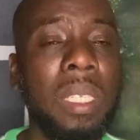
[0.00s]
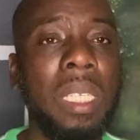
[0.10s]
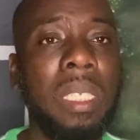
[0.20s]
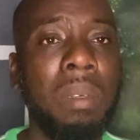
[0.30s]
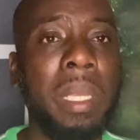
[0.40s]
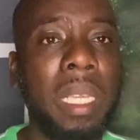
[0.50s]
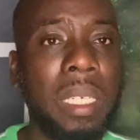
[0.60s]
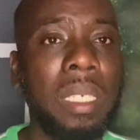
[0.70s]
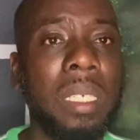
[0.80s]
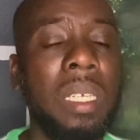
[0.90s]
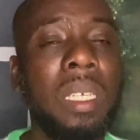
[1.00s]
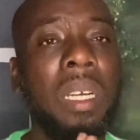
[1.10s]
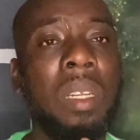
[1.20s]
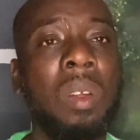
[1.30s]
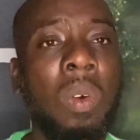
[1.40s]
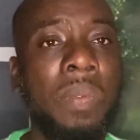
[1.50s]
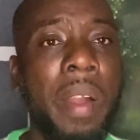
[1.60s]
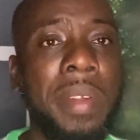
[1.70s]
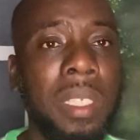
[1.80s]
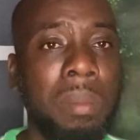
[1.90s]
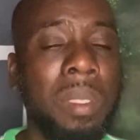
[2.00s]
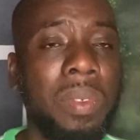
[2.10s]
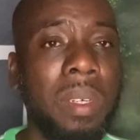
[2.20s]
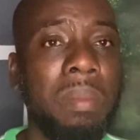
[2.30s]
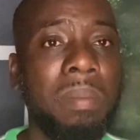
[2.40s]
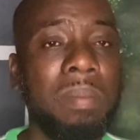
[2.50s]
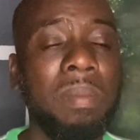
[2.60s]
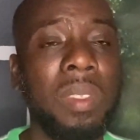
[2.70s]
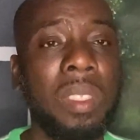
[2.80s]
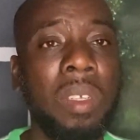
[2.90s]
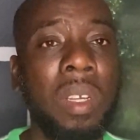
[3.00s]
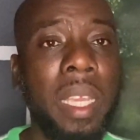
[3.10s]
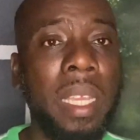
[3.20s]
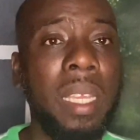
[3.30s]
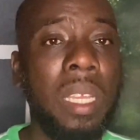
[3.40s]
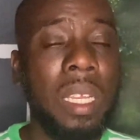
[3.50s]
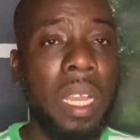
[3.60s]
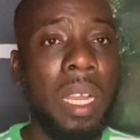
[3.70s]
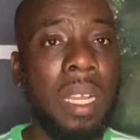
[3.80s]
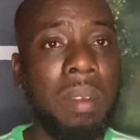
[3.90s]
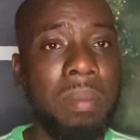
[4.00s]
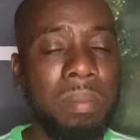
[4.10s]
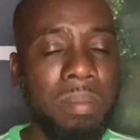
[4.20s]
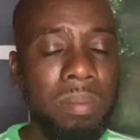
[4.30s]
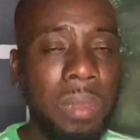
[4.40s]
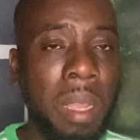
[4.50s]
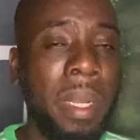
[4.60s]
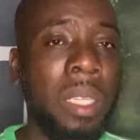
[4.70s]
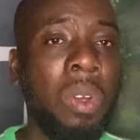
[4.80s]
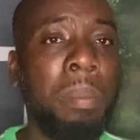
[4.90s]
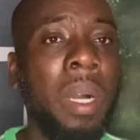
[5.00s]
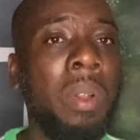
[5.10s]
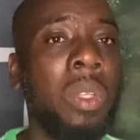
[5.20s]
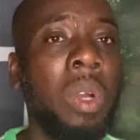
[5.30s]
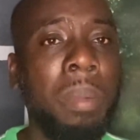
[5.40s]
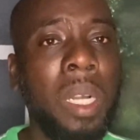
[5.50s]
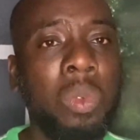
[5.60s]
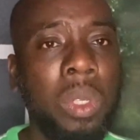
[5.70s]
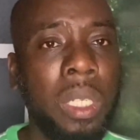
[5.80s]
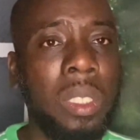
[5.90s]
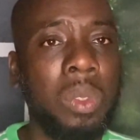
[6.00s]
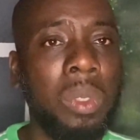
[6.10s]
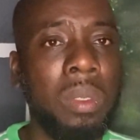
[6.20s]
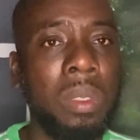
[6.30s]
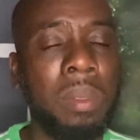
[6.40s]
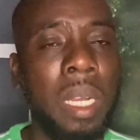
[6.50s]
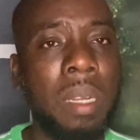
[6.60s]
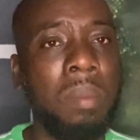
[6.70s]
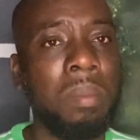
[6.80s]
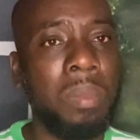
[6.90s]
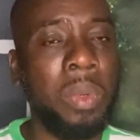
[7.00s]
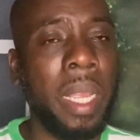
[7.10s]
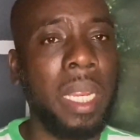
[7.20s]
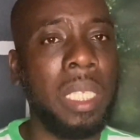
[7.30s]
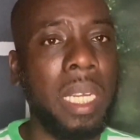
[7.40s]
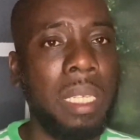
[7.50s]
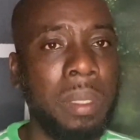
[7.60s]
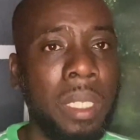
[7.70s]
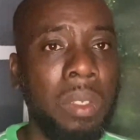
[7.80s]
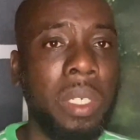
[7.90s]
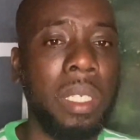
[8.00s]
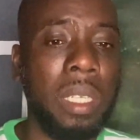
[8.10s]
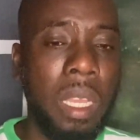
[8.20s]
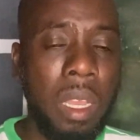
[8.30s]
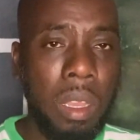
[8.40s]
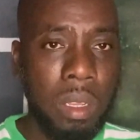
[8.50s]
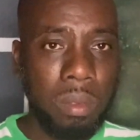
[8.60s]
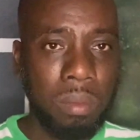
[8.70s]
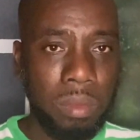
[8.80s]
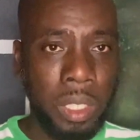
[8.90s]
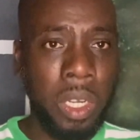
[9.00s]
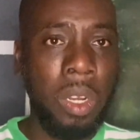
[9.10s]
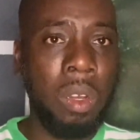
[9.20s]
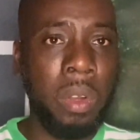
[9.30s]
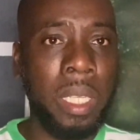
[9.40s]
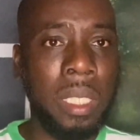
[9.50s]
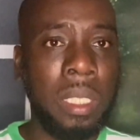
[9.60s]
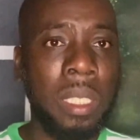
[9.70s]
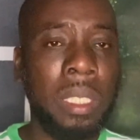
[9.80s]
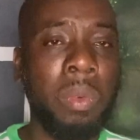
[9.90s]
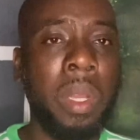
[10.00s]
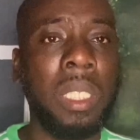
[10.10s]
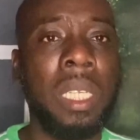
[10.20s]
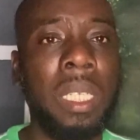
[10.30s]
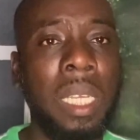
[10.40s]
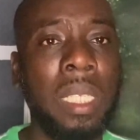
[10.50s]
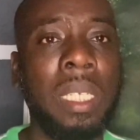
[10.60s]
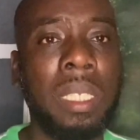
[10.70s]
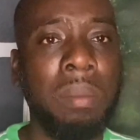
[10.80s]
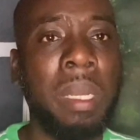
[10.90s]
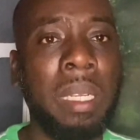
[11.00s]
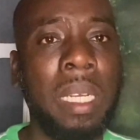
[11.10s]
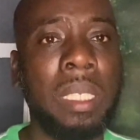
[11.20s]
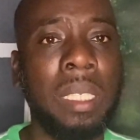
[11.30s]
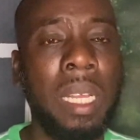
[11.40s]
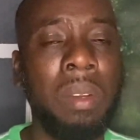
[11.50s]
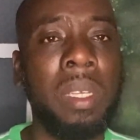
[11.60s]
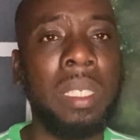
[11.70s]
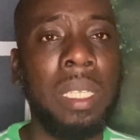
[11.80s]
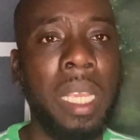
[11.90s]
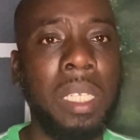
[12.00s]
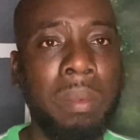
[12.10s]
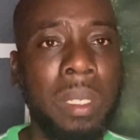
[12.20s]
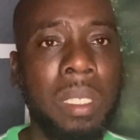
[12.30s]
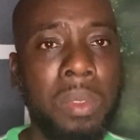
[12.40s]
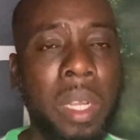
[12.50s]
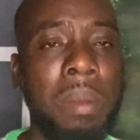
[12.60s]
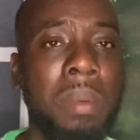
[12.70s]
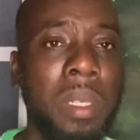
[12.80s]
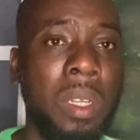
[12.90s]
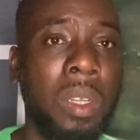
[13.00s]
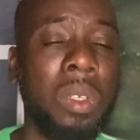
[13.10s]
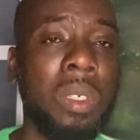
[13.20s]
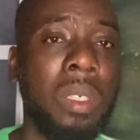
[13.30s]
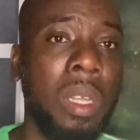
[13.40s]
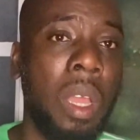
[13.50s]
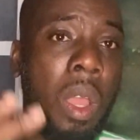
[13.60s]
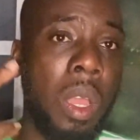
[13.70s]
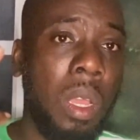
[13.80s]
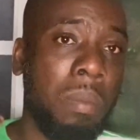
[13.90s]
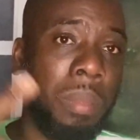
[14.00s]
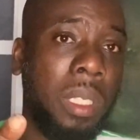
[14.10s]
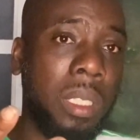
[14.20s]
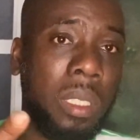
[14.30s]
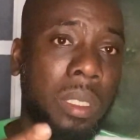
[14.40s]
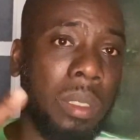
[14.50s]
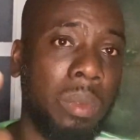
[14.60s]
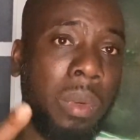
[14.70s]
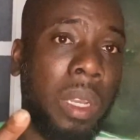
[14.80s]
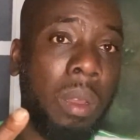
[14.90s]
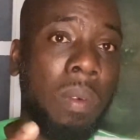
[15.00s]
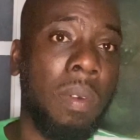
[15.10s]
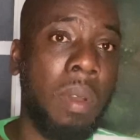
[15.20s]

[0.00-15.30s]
Jamaica, and how far it's coming from. Okay? I will do a part 1 on it soon, when I get a chance, but anyway. Don't know what it is. It's the Washington SXM podcast as always. Like, share, comment, and subscribe. You don't know. Peace, one love.